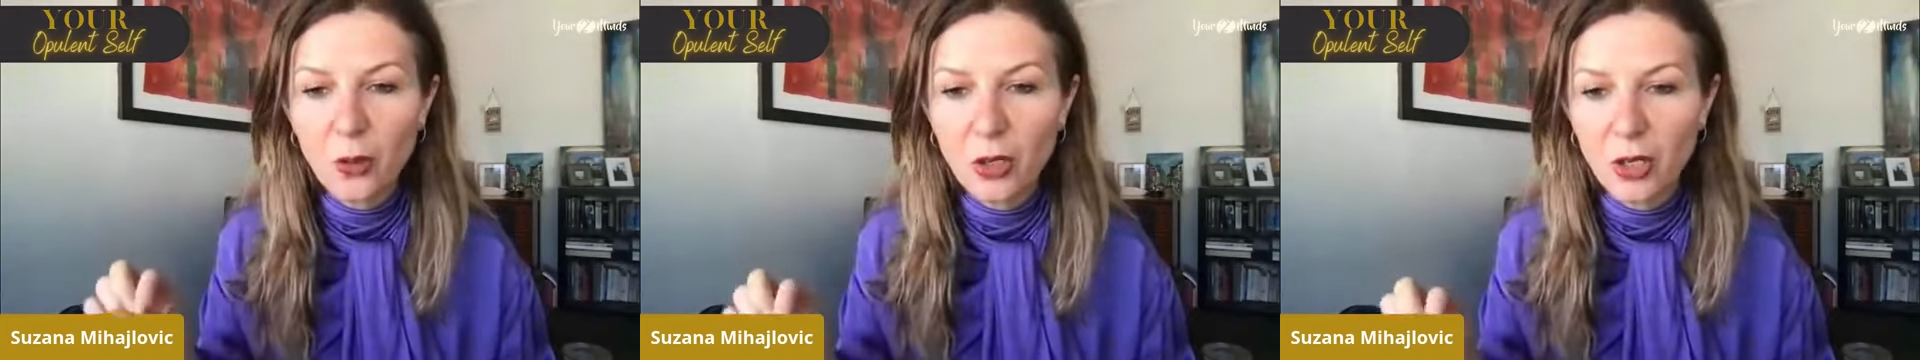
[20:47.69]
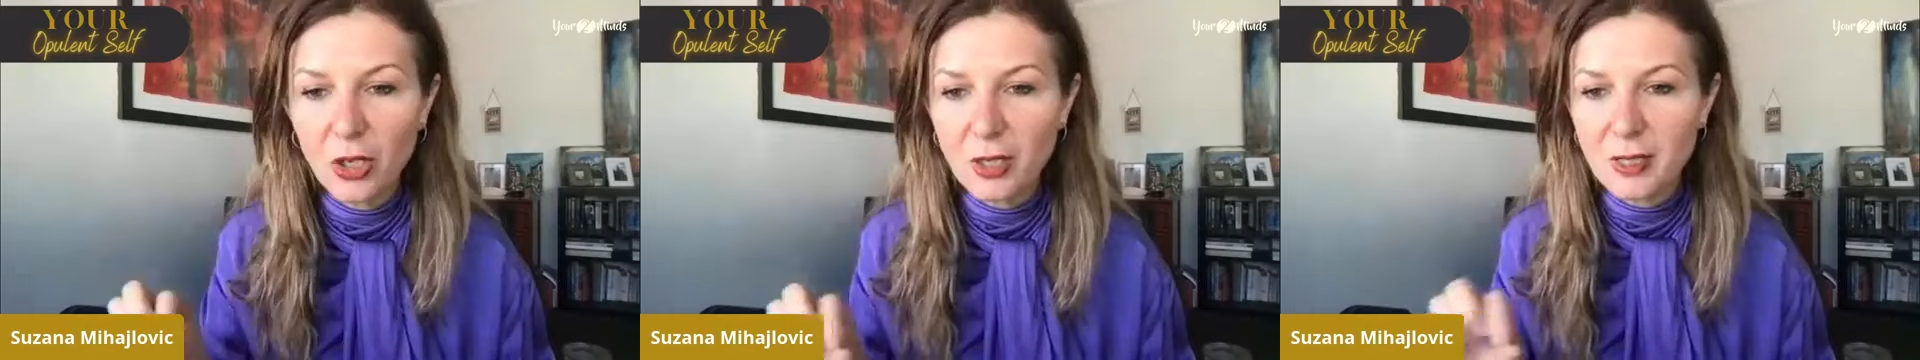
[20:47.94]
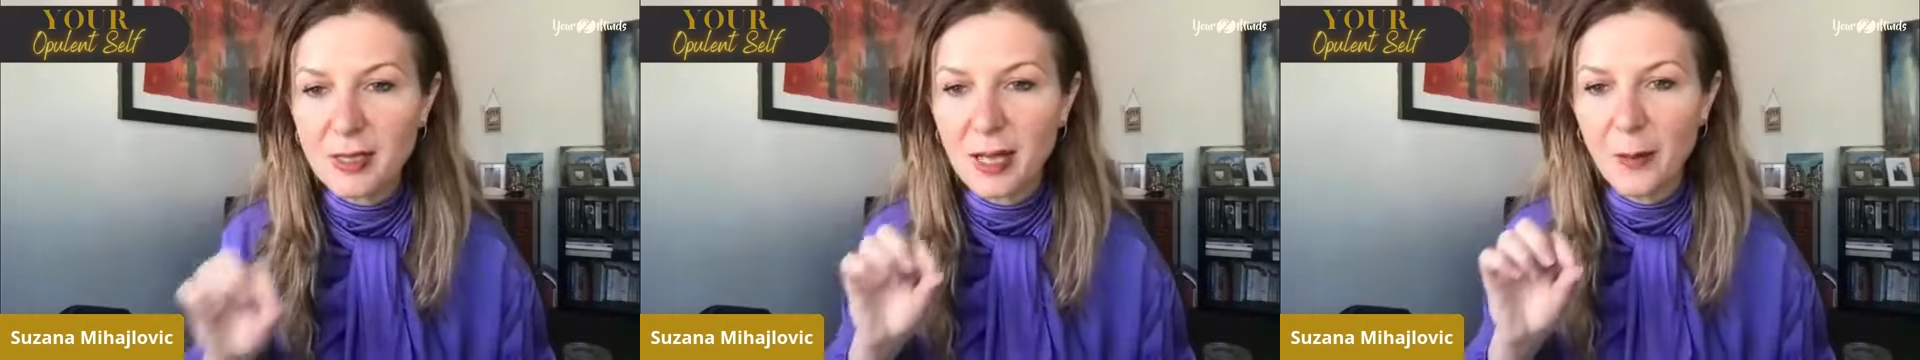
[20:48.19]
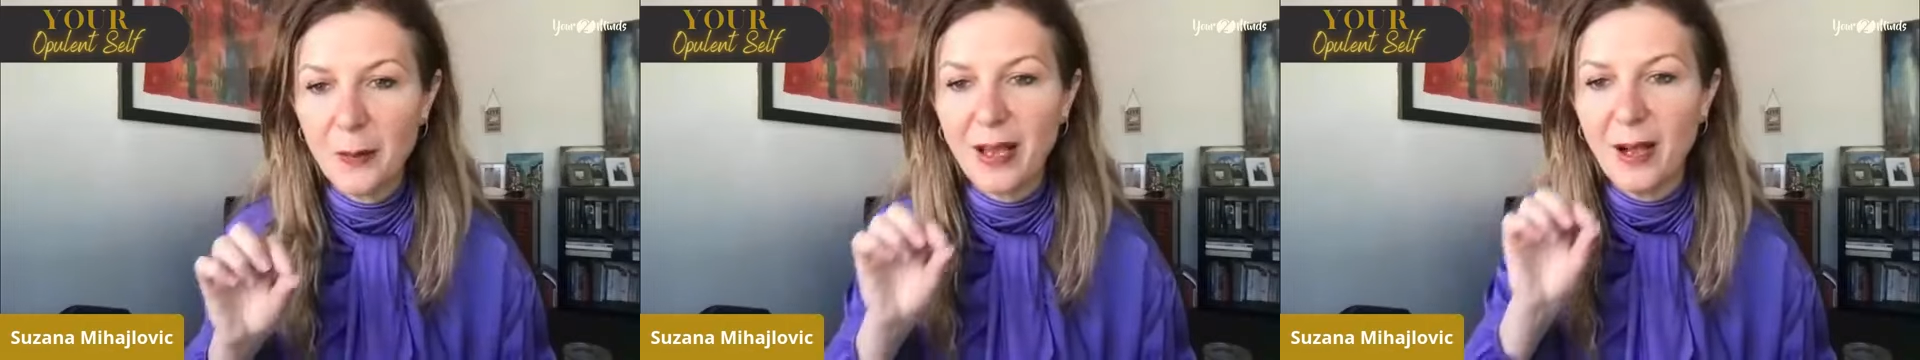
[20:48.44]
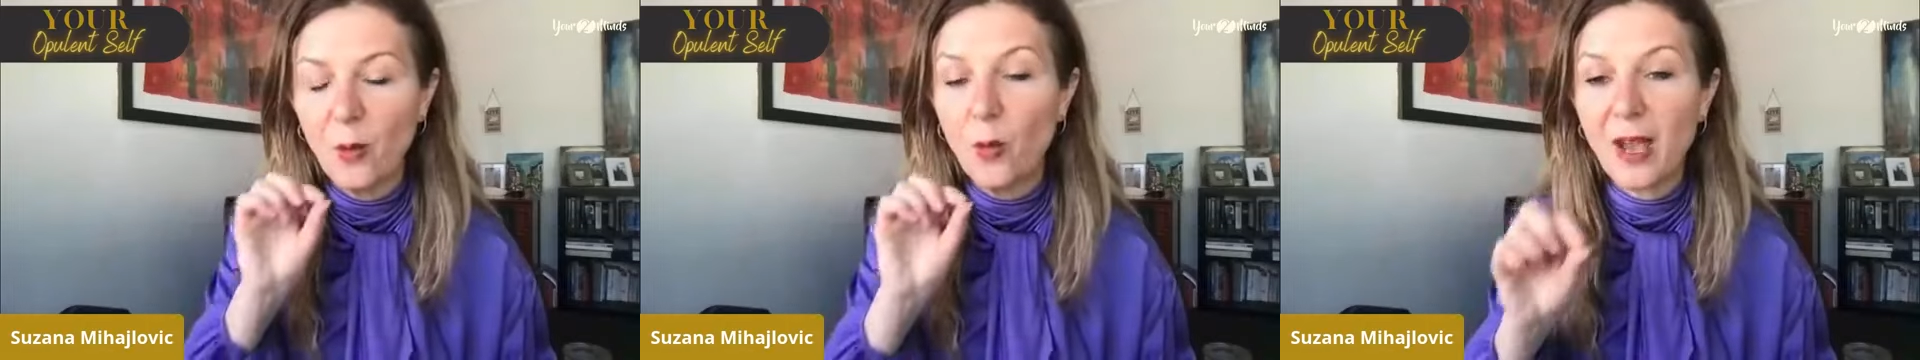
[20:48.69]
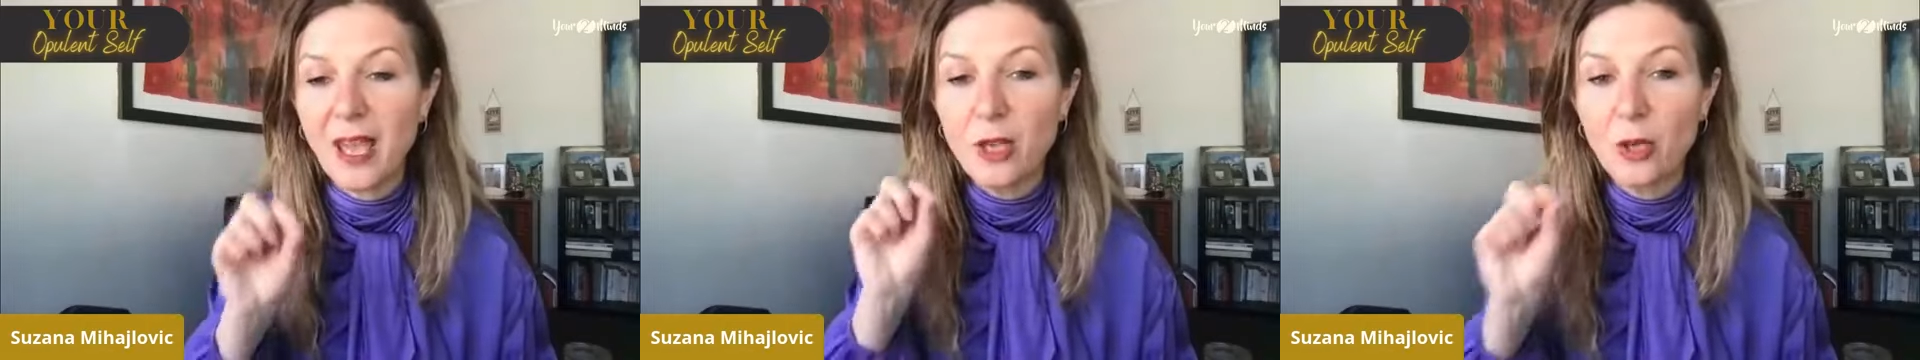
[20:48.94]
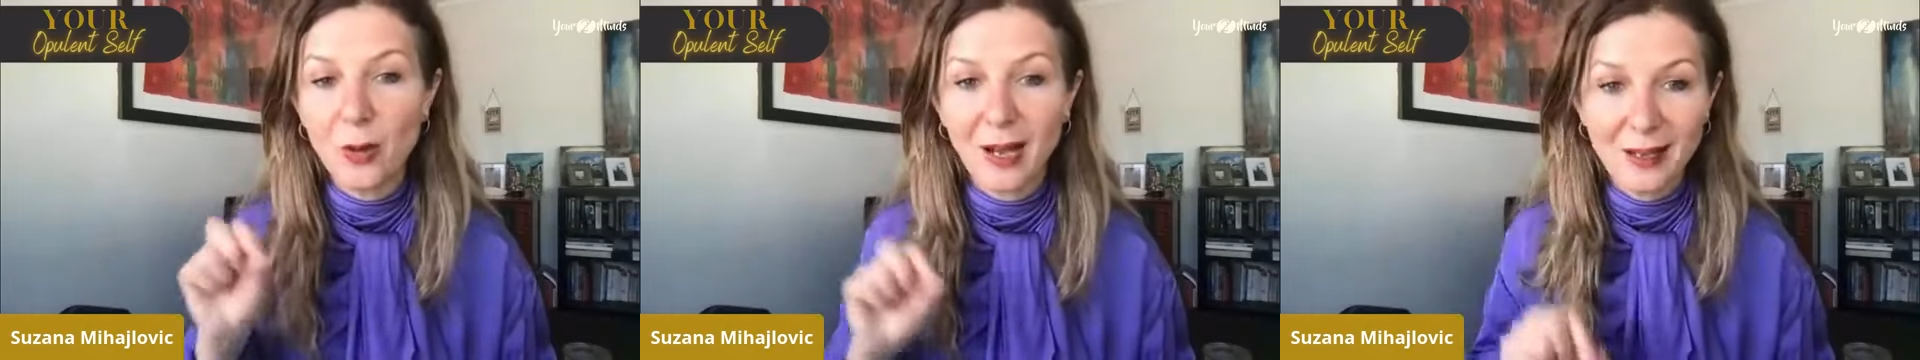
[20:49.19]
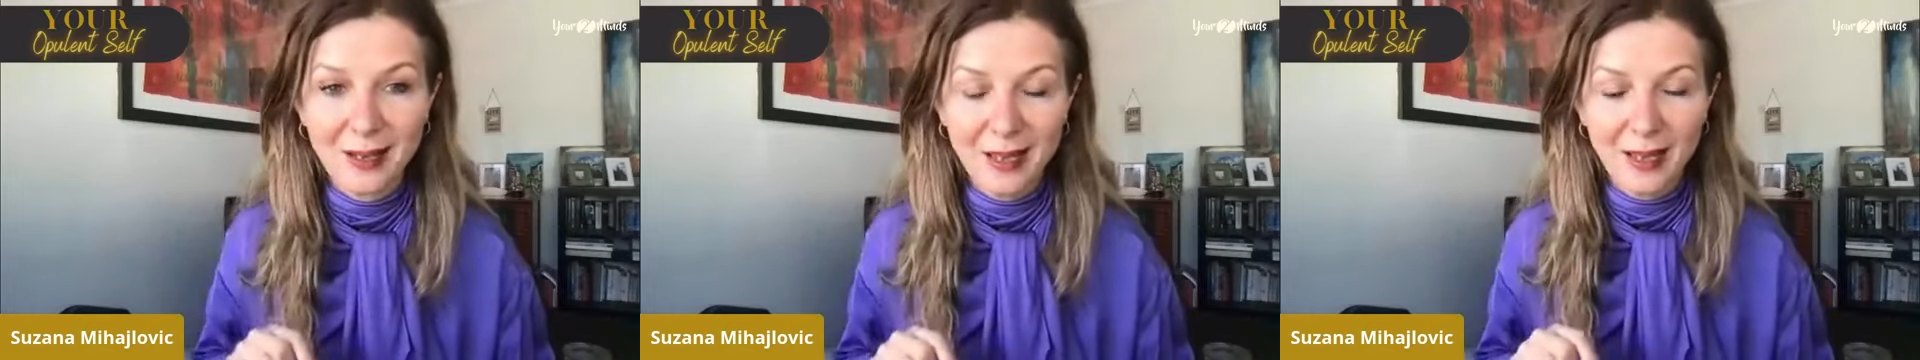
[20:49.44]
words about where you are
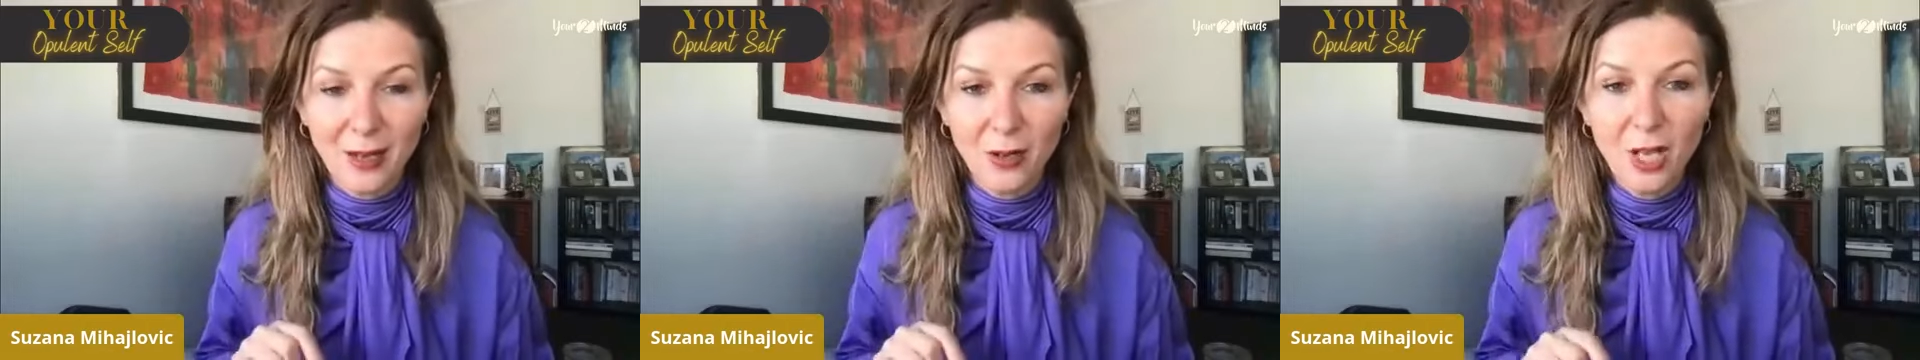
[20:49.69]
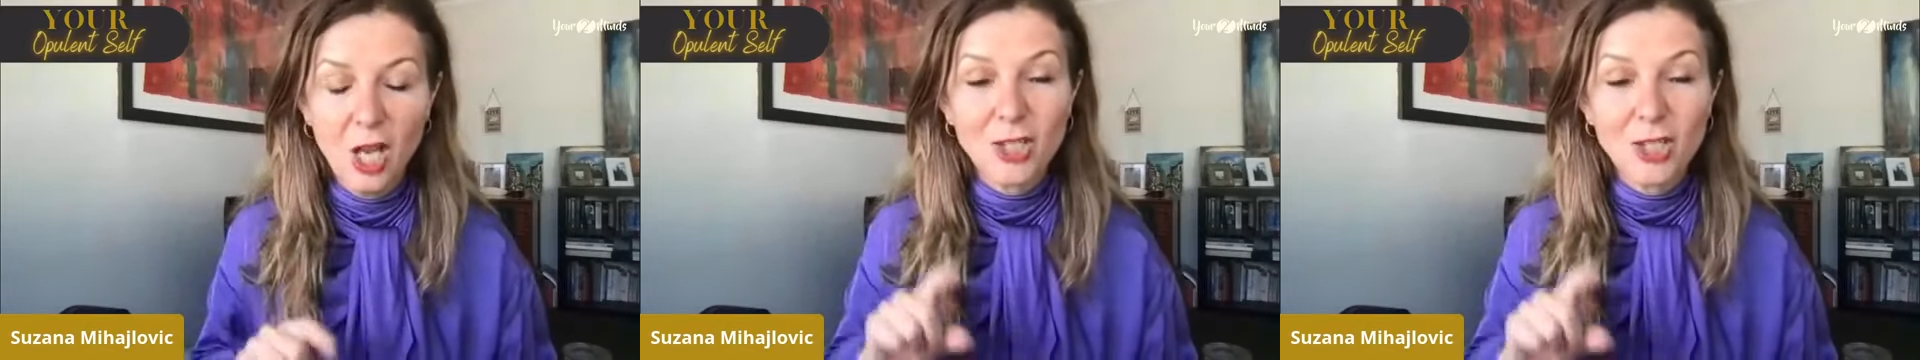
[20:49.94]
now.